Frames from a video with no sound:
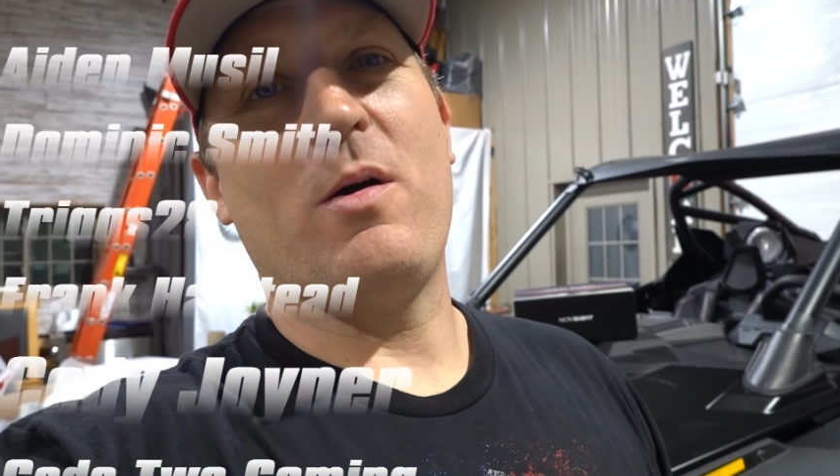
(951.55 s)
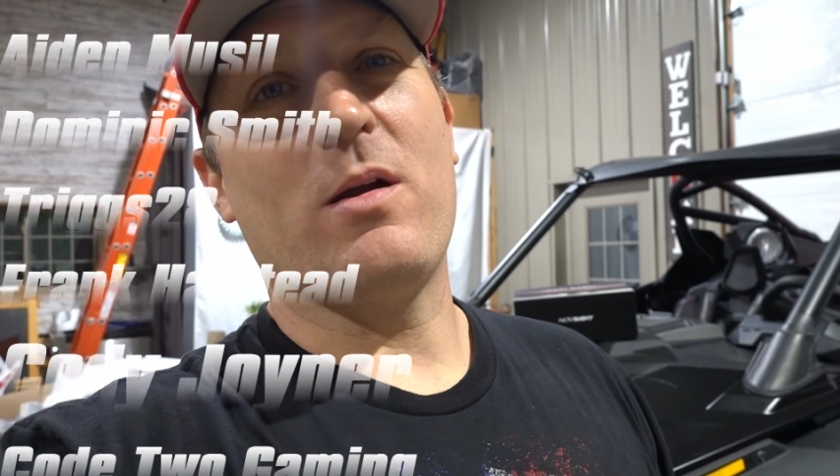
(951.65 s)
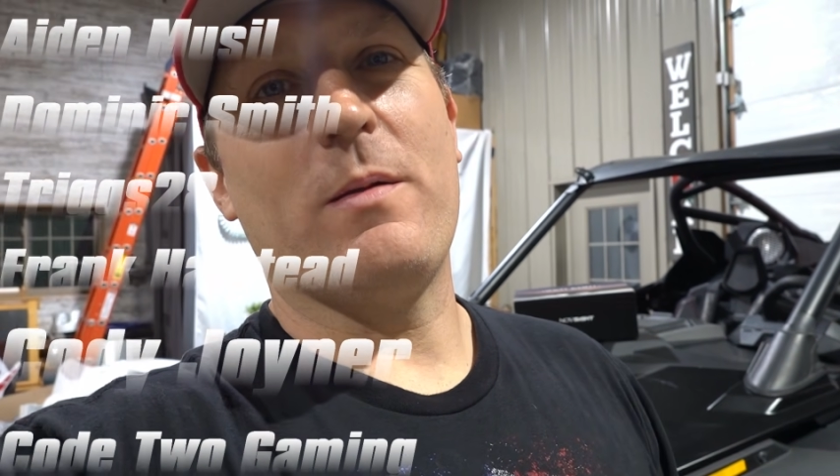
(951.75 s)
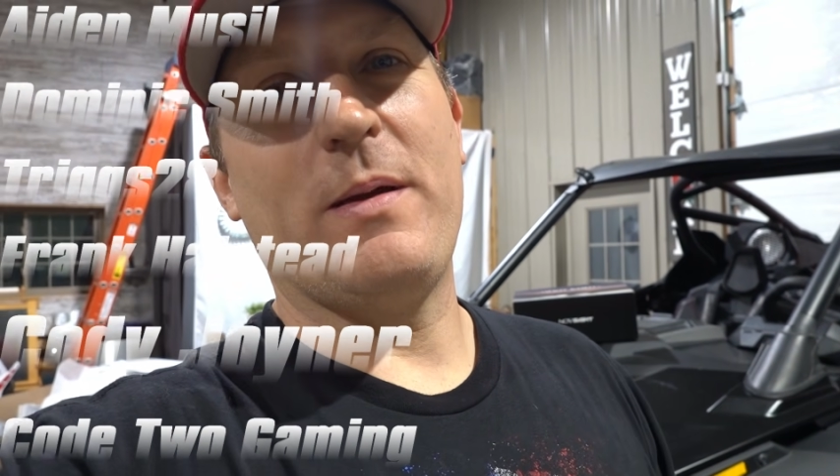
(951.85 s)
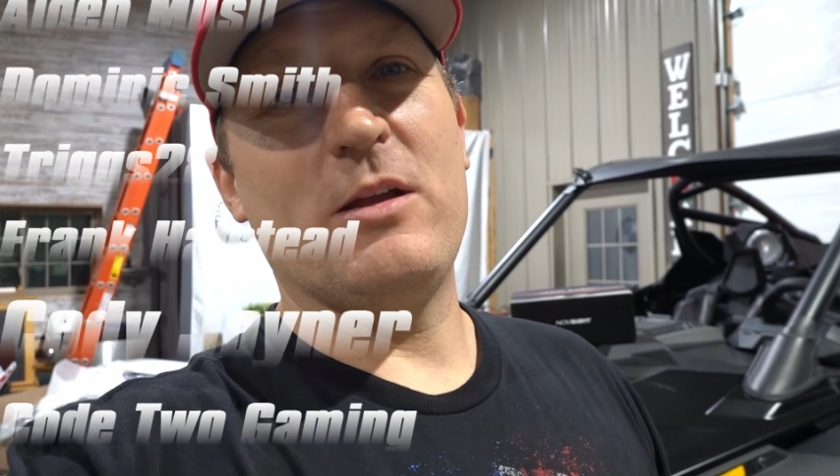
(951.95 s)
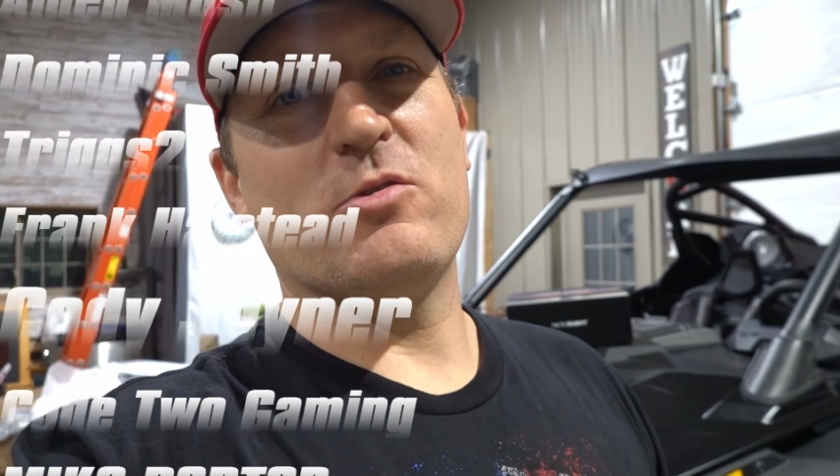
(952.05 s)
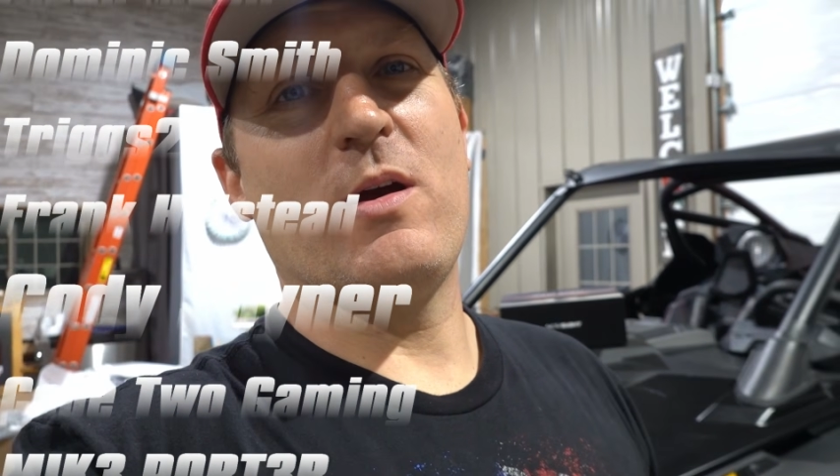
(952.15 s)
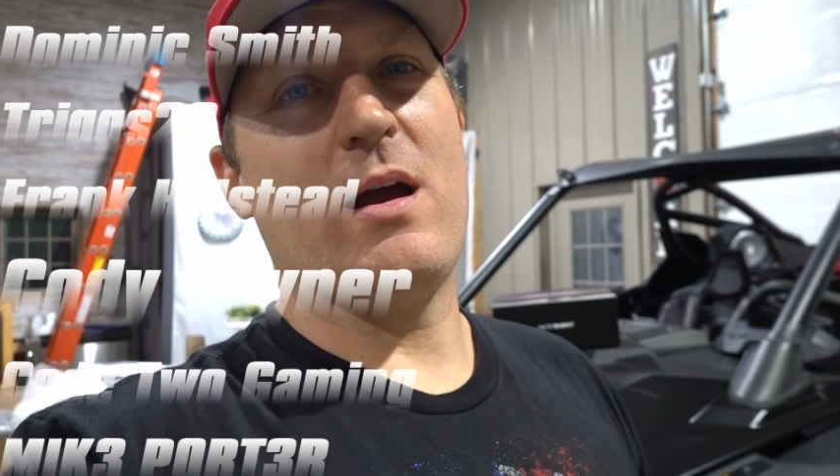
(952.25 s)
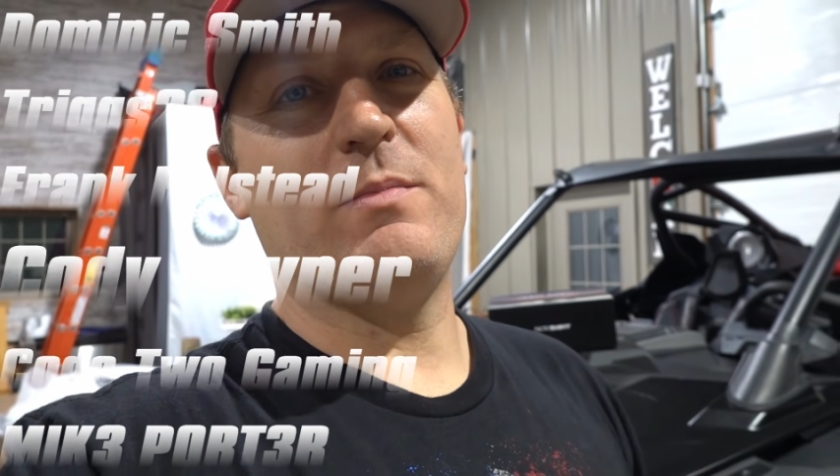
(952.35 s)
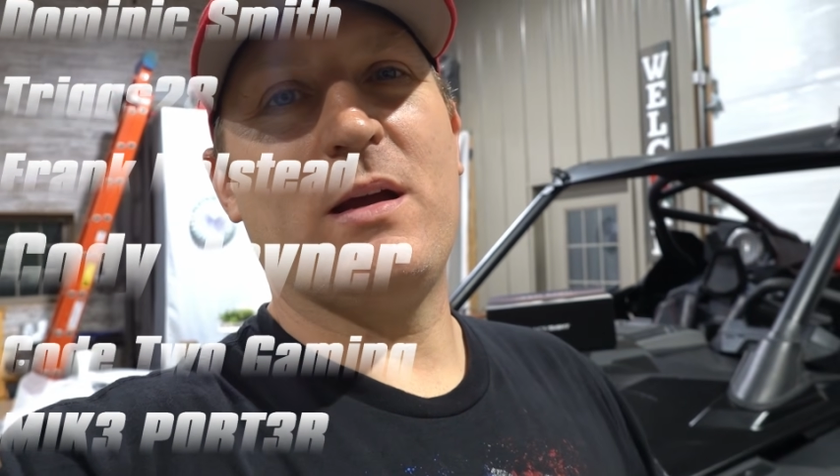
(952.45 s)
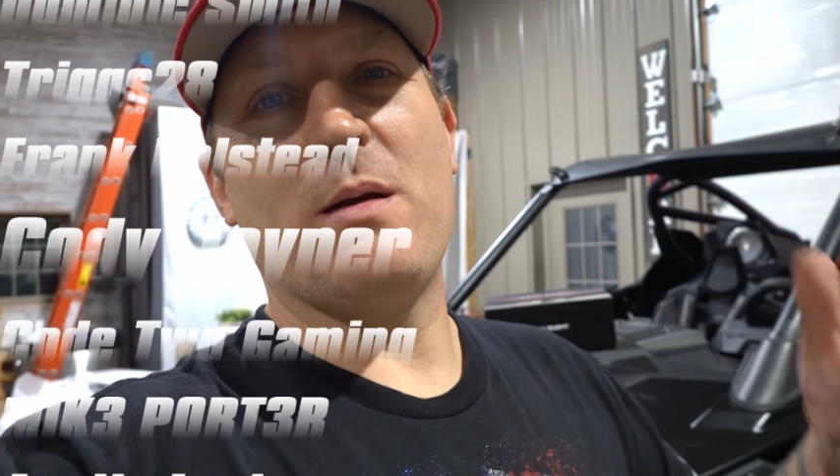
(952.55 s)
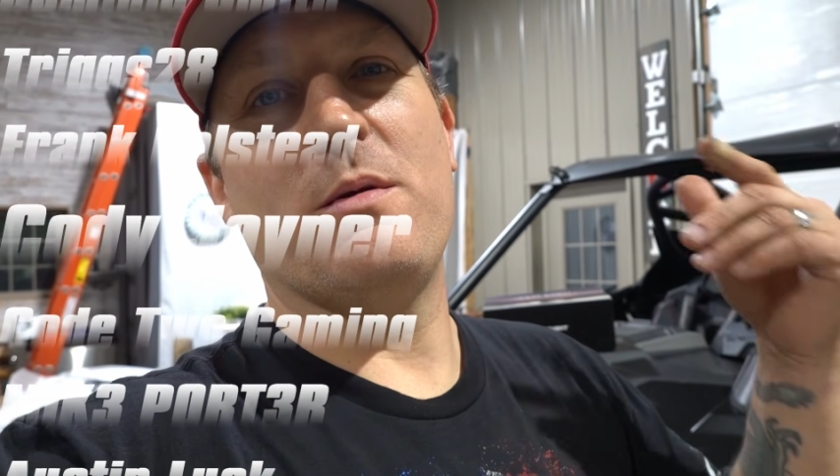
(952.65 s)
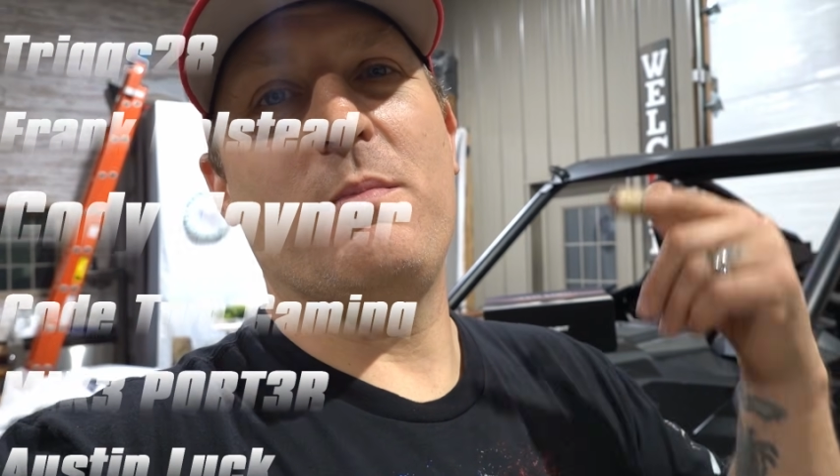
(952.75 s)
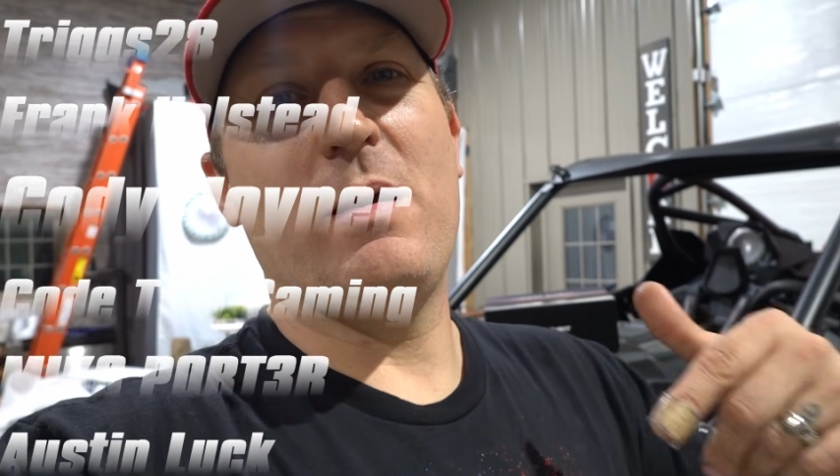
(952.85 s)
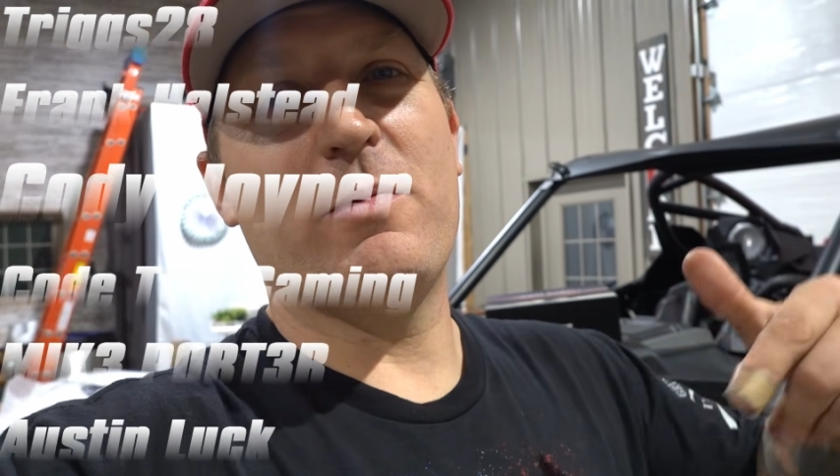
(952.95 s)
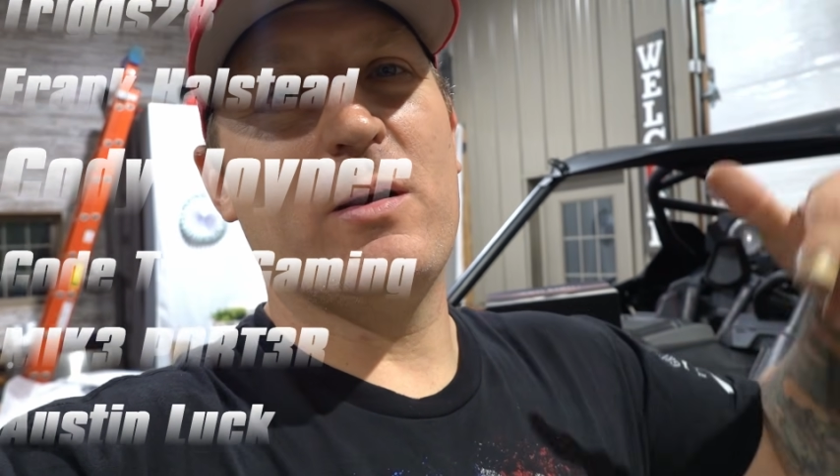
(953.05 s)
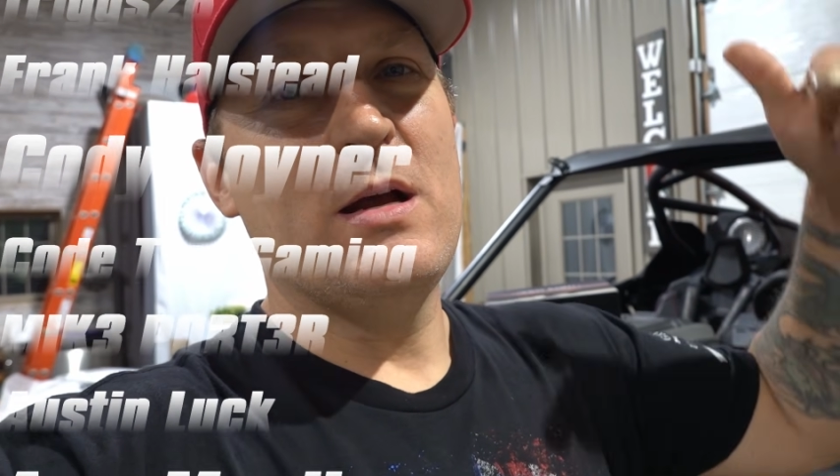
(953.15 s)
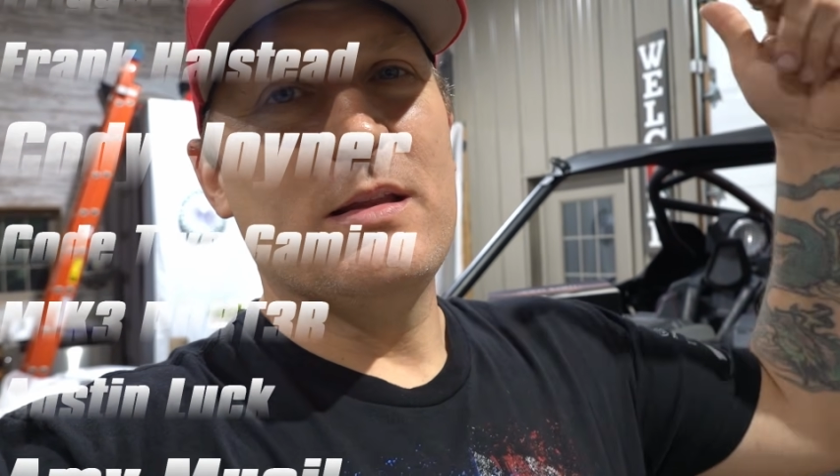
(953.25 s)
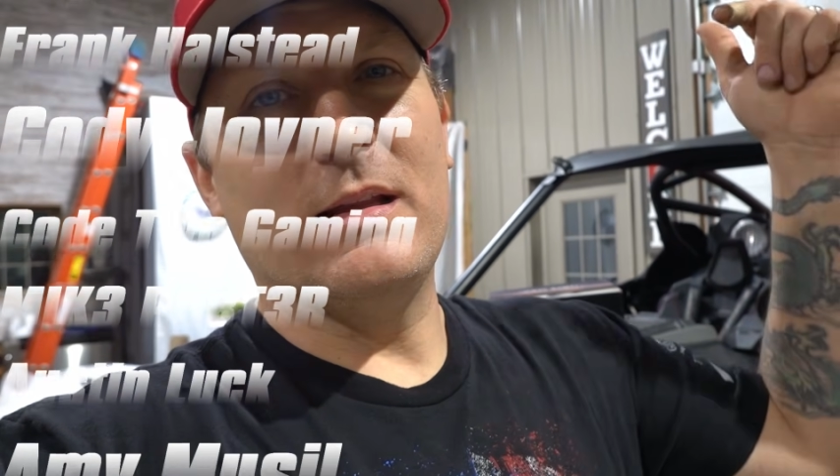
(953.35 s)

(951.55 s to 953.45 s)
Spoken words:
on our Patreon, become a member,